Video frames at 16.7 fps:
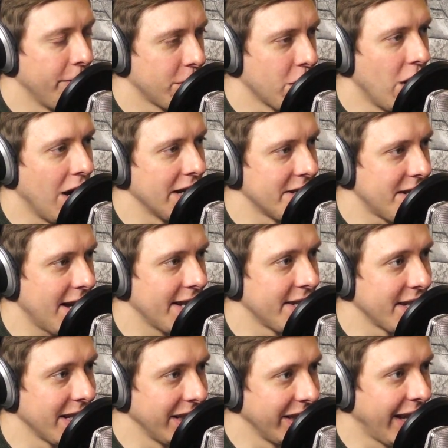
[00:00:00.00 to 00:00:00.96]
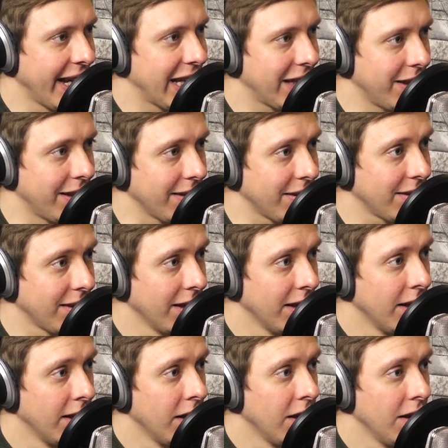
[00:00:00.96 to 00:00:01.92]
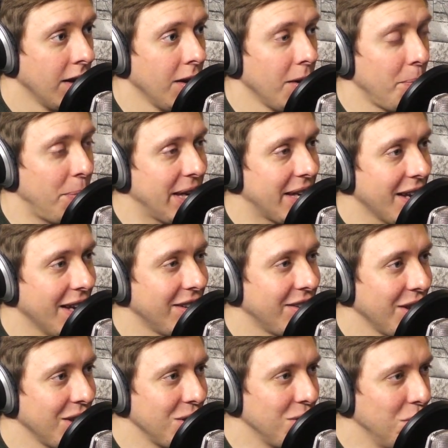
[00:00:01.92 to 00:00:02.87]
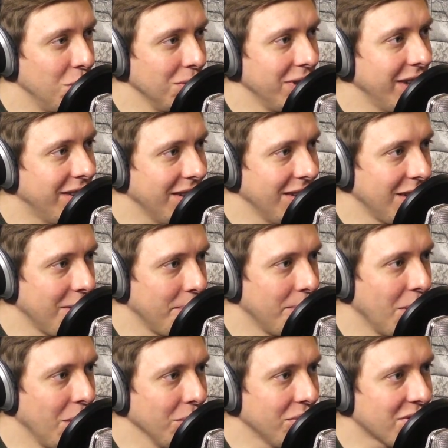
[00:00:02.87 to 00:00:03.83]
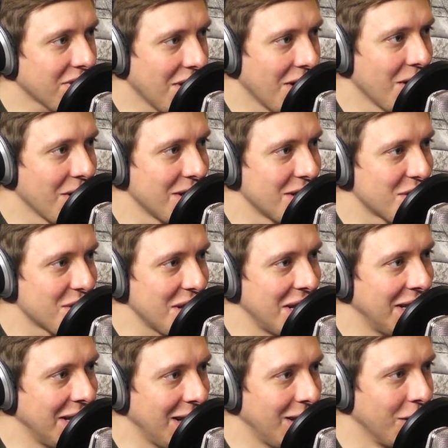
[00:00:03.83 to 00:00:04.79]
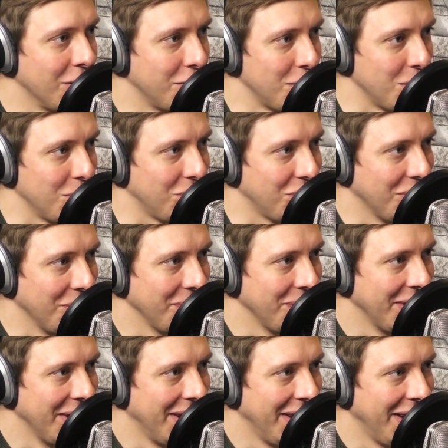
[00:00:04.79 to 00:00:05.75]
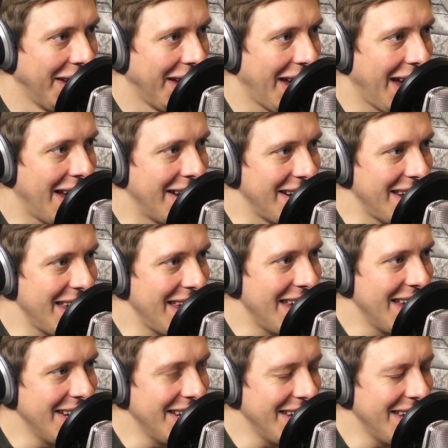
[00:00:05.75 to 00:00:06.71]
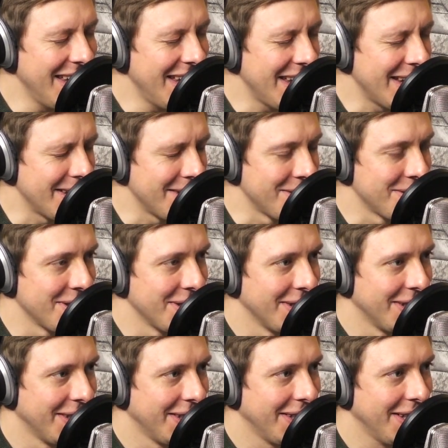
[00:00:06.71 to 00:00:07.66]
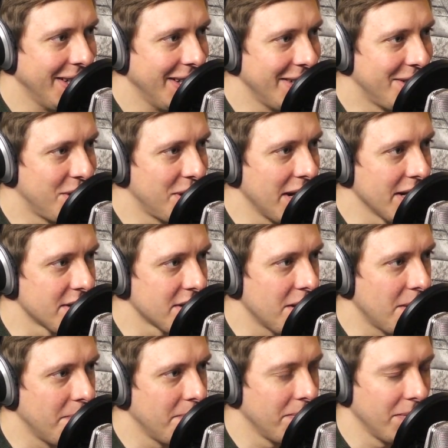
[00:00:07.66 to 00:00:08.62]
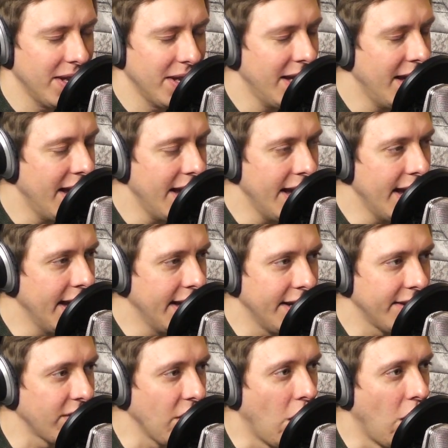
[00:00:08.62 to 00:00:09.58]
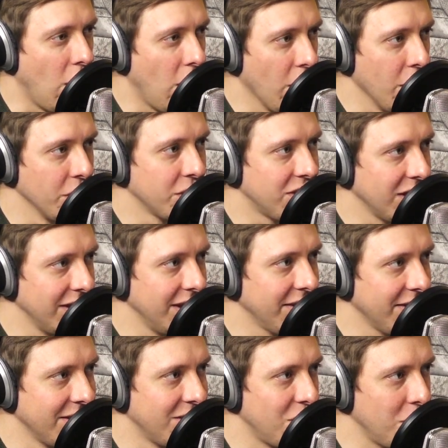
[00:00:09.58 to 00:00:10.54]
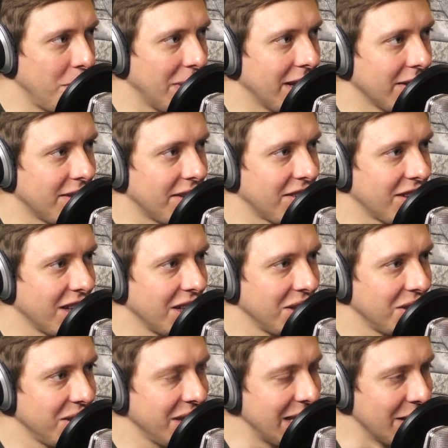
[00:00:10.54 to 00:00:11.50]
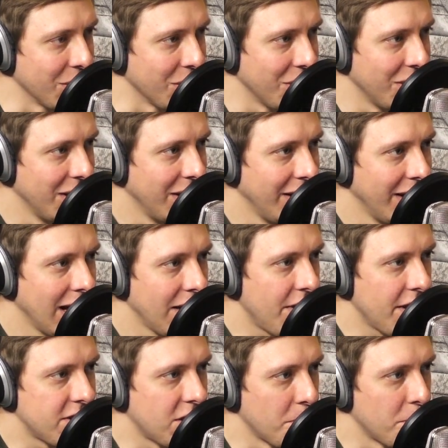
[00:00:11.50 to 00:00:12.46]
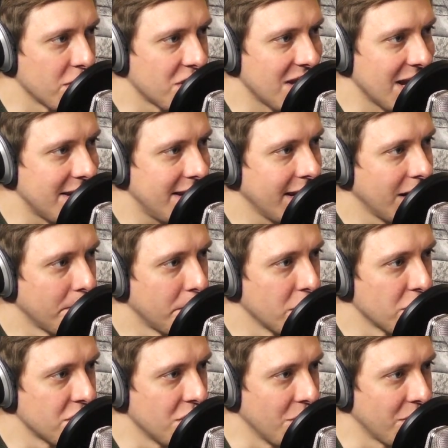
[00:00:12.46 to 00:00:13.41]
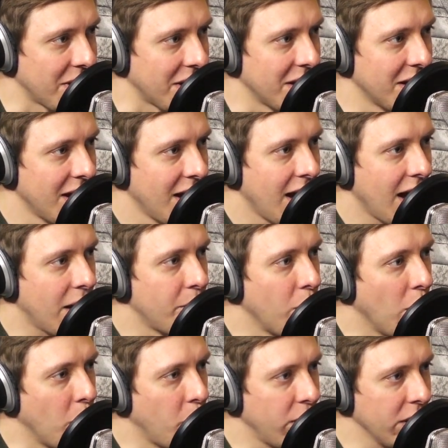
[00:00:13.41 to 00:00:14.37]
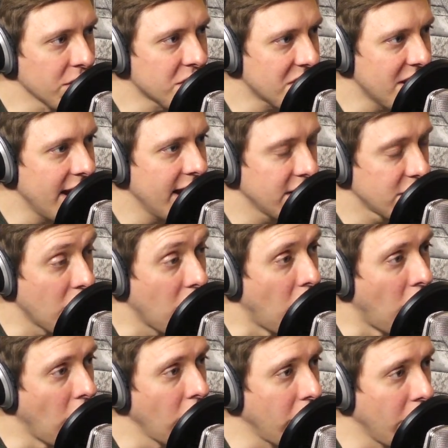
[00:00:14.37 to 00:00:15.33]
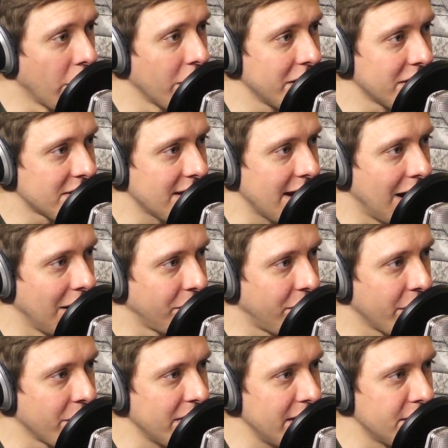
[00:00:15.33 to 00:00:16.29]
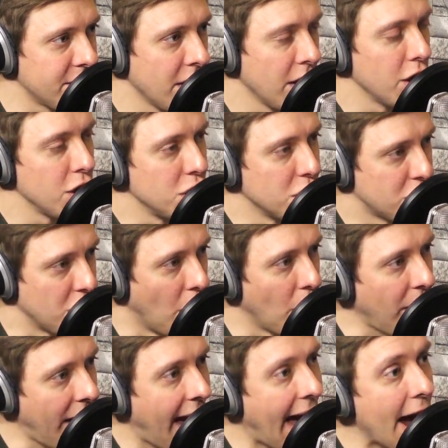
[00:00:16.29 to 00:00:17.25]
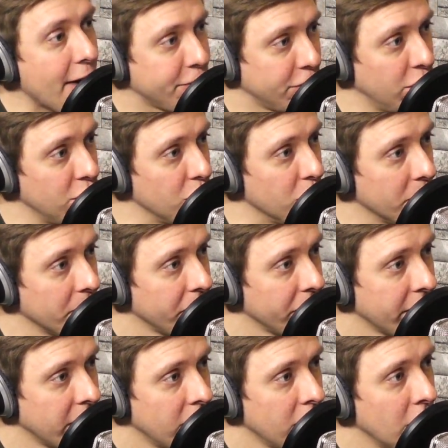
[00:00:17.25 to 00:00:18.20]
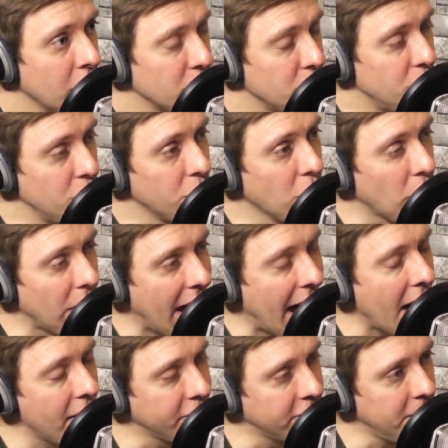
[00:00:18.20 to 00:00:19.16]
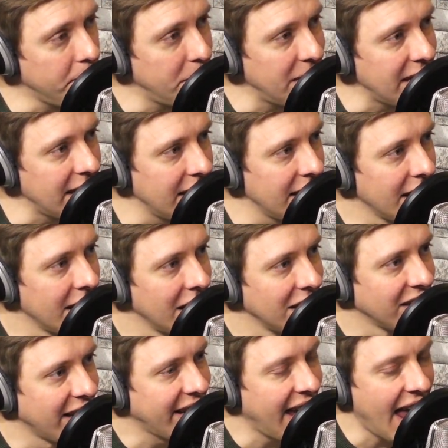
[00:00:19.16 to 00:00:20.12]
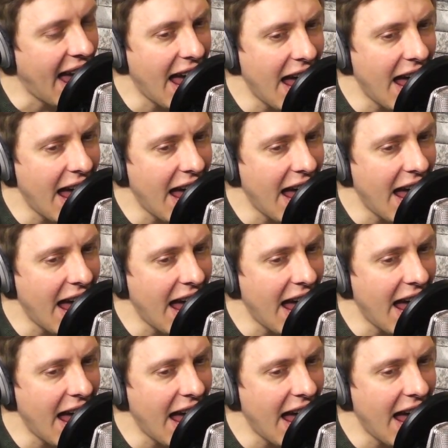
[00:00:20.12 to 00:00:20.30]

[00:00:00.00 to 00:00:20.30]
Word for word: of content yeah. like this. Yeah, sure, sure. Because you listen to most artists in mm. interviews. Yeah, And it is just it, it is hard to listen to because it's clear mm. that they're presenting a persona. Yeah. And what we're saying to all artists out there is you don't have to. No. You don't have to be like